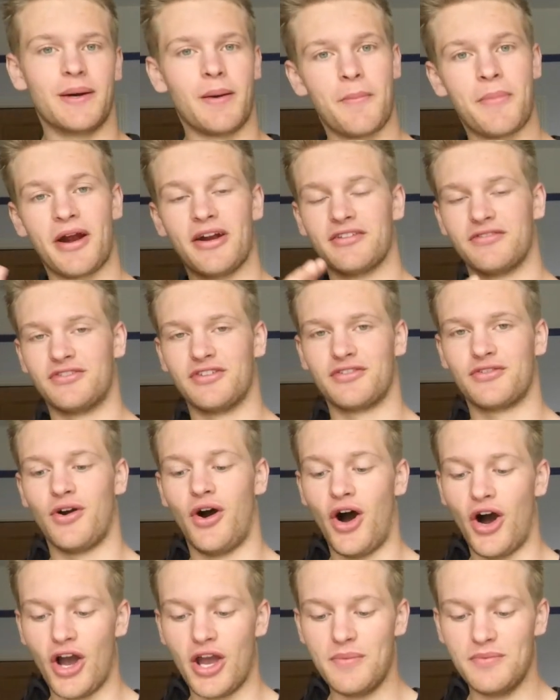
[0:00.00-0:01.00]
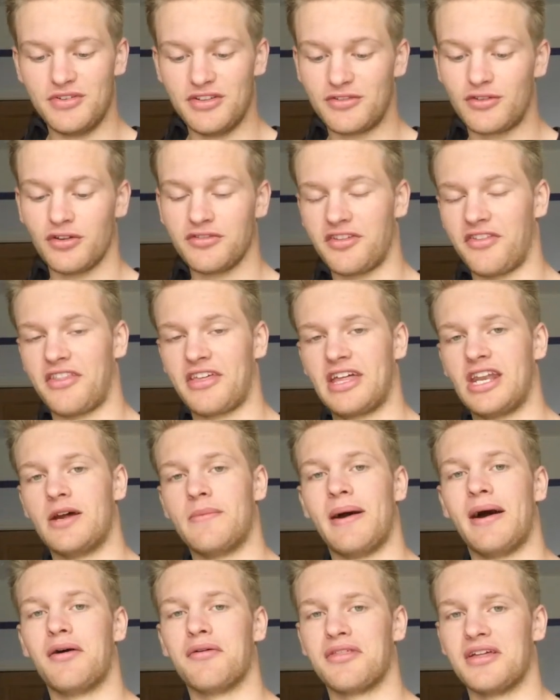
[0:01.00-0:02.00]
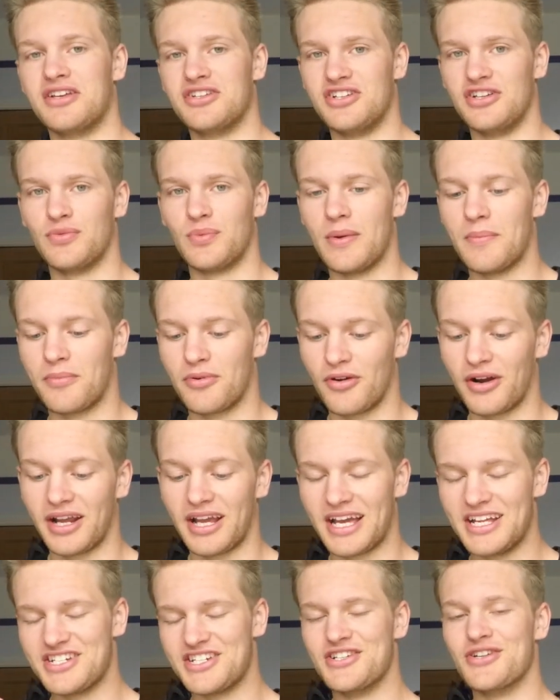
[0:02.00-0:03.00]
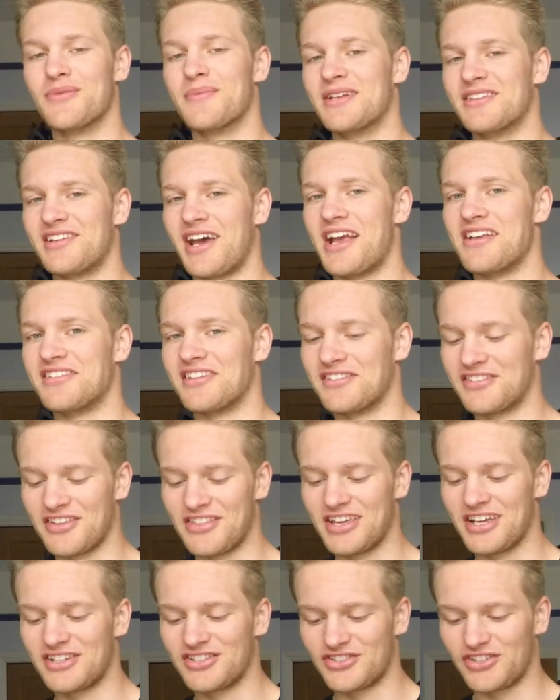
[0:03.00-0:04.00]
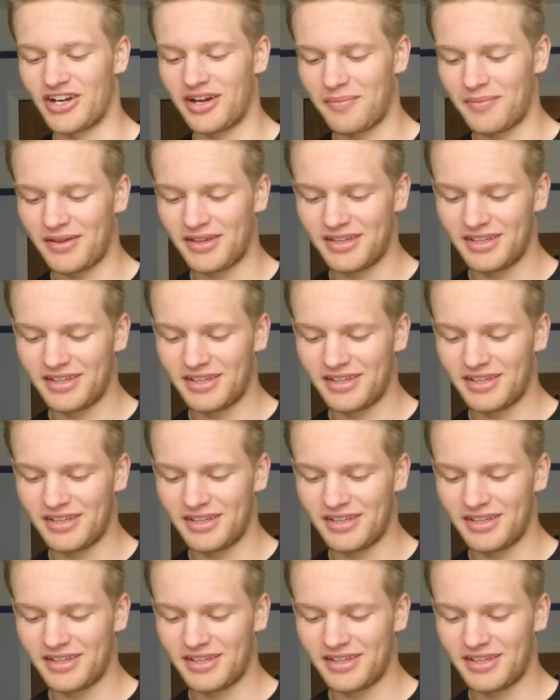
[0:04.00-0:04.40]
My parents have just got home, she's got something in her mouth and she's whimpering and she normally takes this to the extreme.